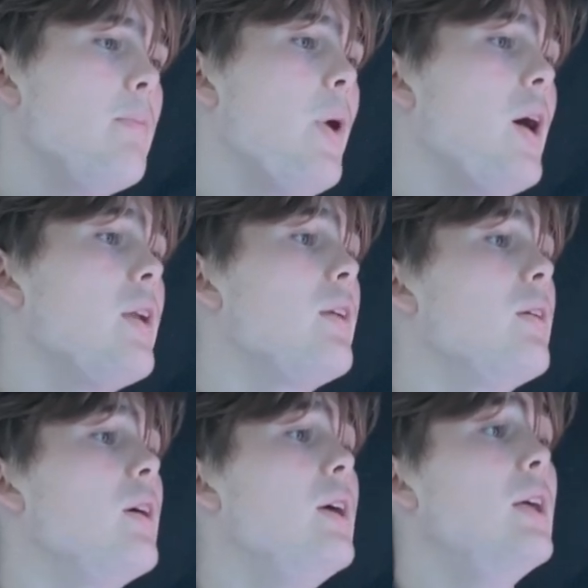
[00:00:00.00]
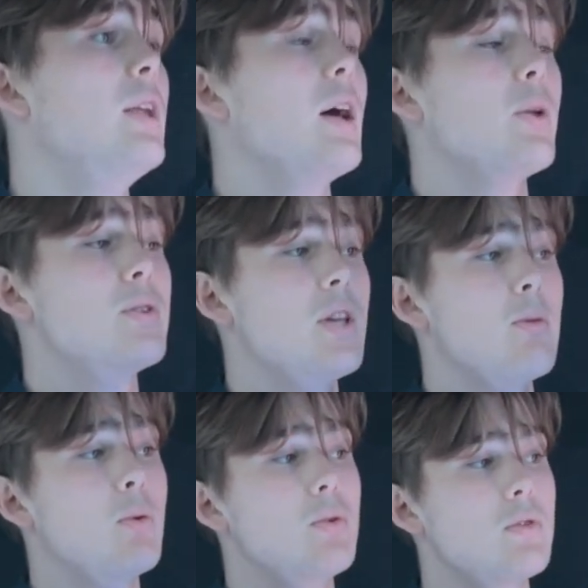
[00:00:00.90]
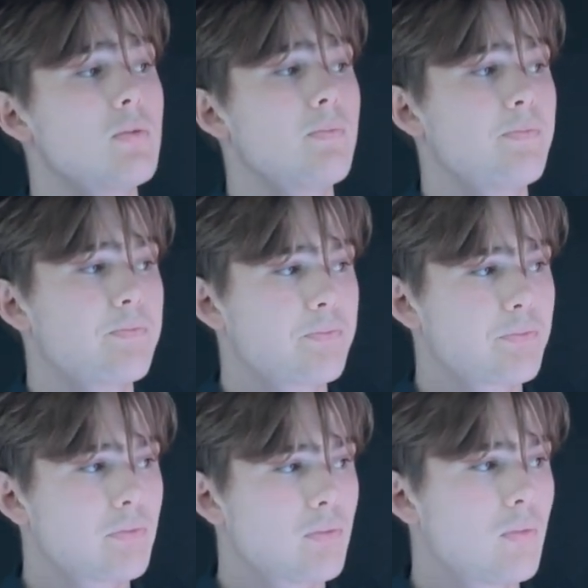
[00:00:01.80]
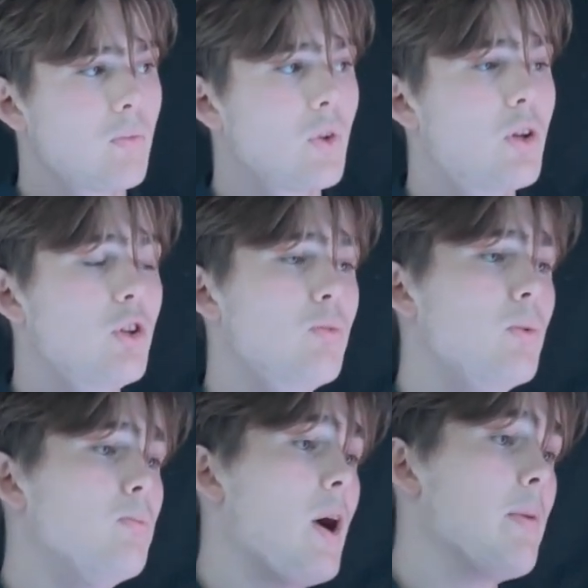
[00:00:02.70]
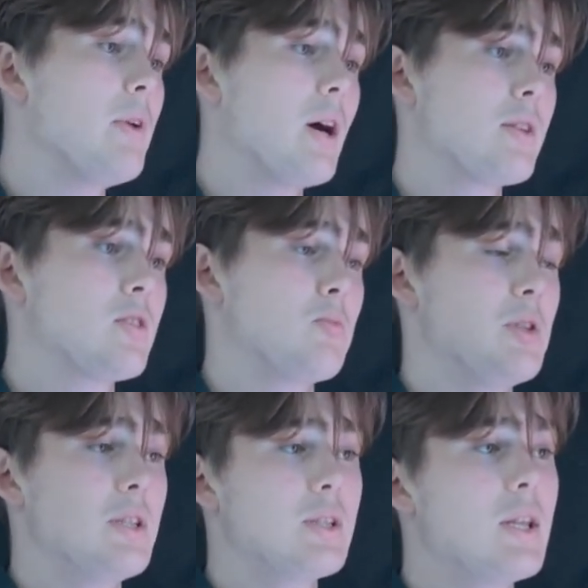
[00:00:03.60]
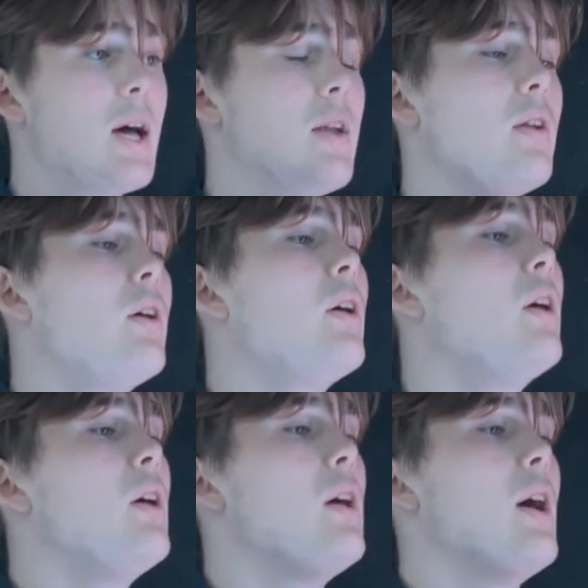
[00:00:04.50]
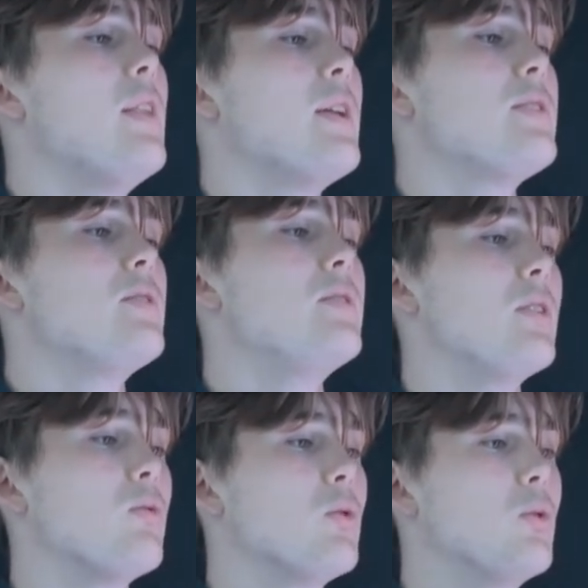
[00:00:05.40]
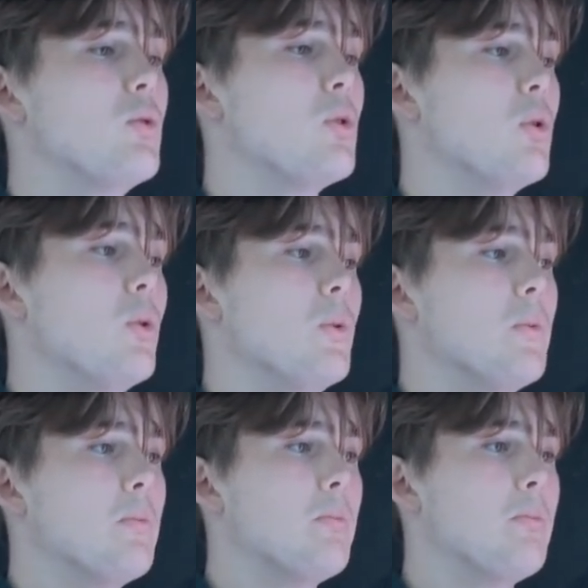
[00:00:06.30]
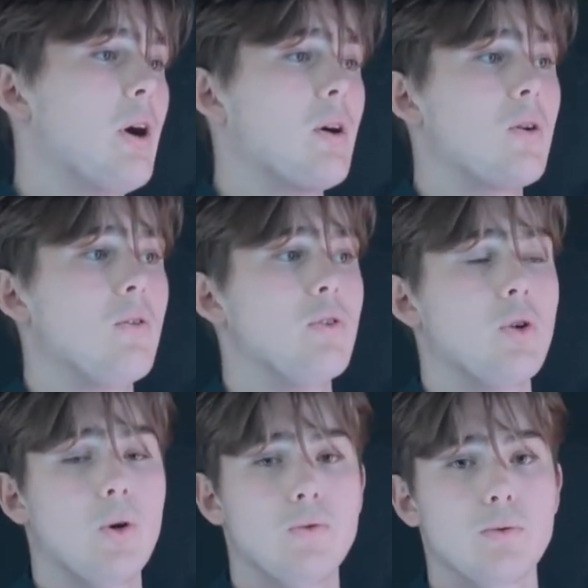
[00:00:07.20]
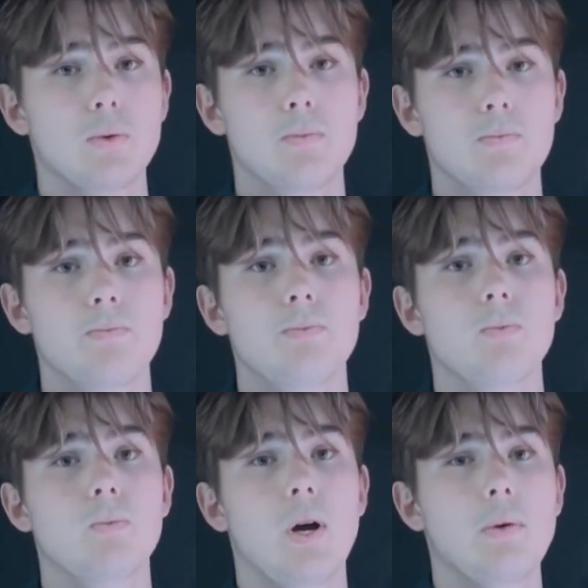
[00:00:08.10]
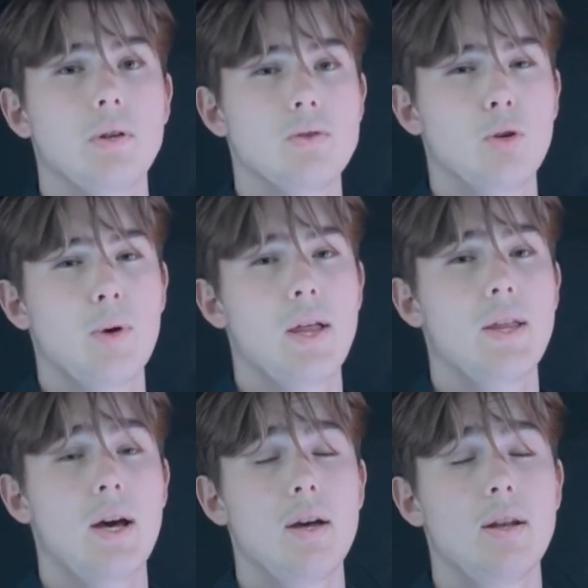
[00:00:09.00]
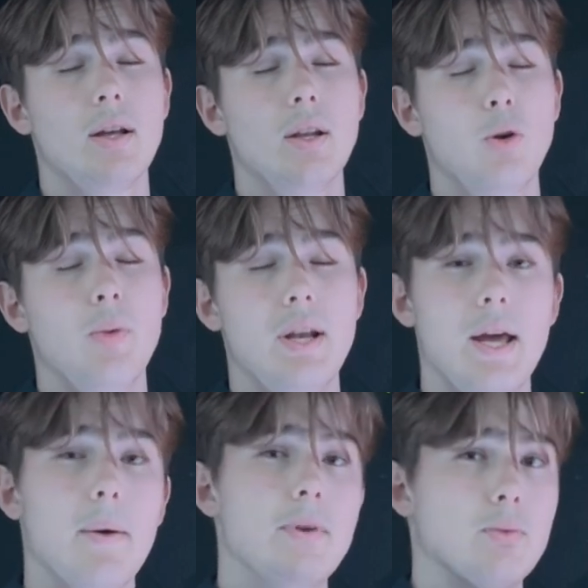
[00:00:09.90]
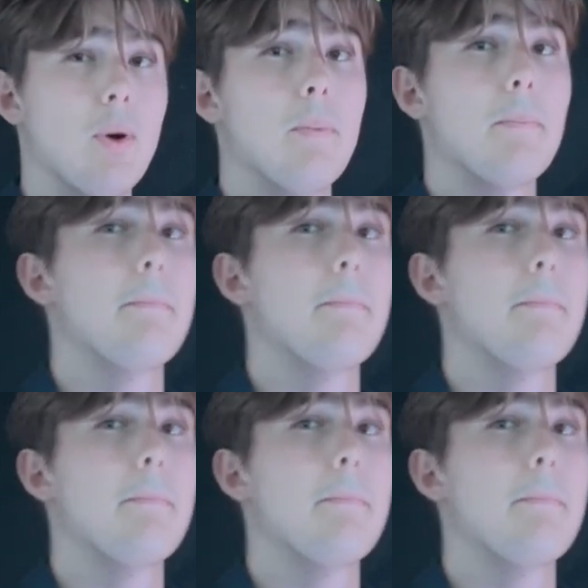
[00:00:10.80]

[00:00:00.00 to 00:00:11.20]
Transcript: But in other examples, you might be asked to predict that, and that's using a rule called Markovnikov's rule. All right, we're going to talk about that a little bit now as well.